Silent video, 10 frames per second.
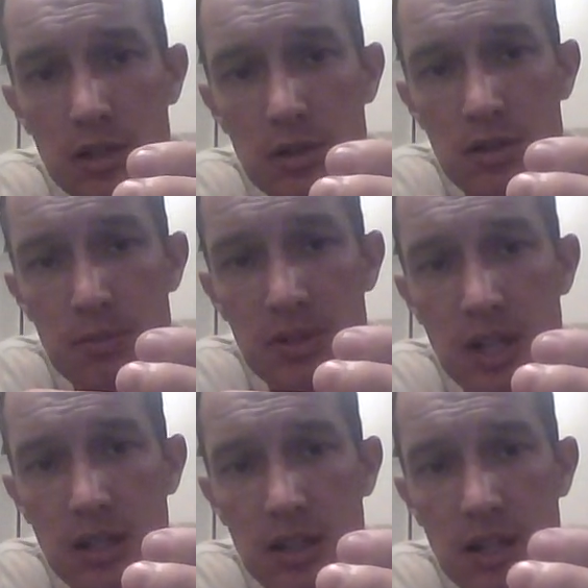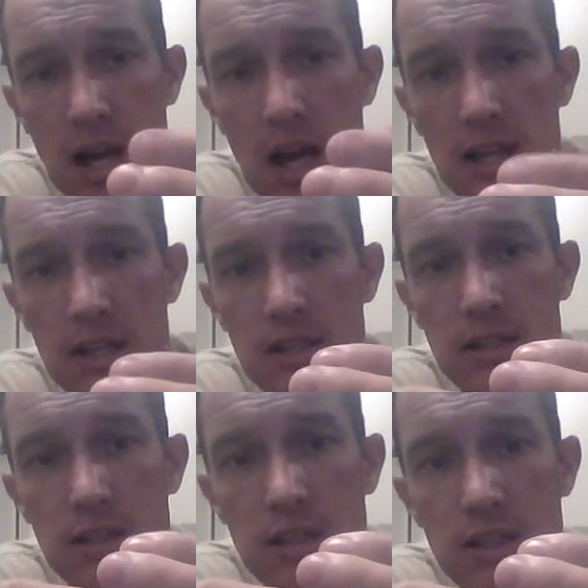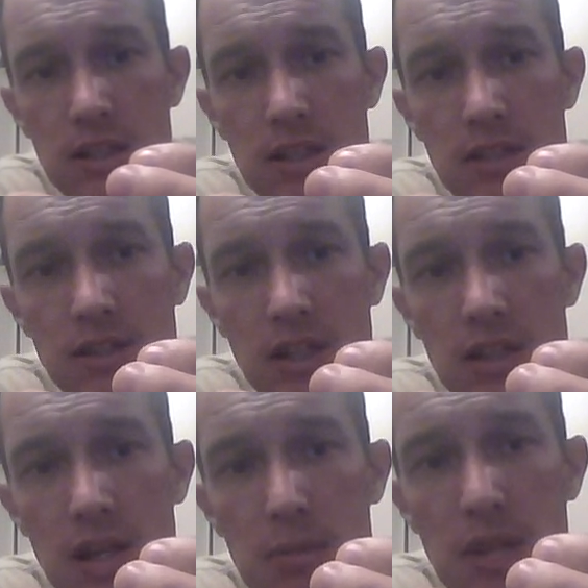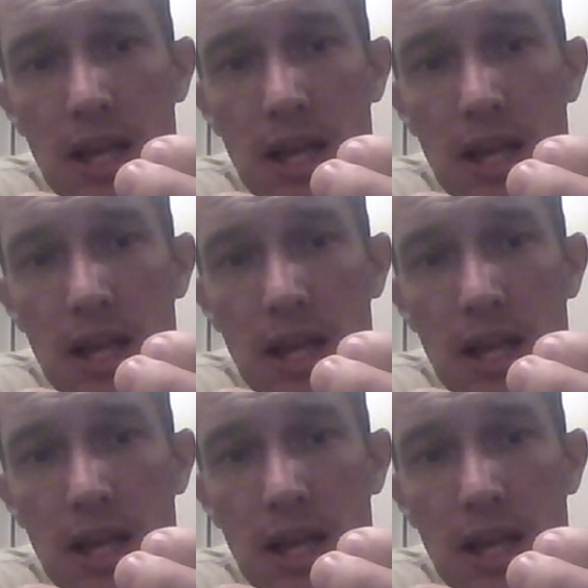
I do is to protect the knot, is I get that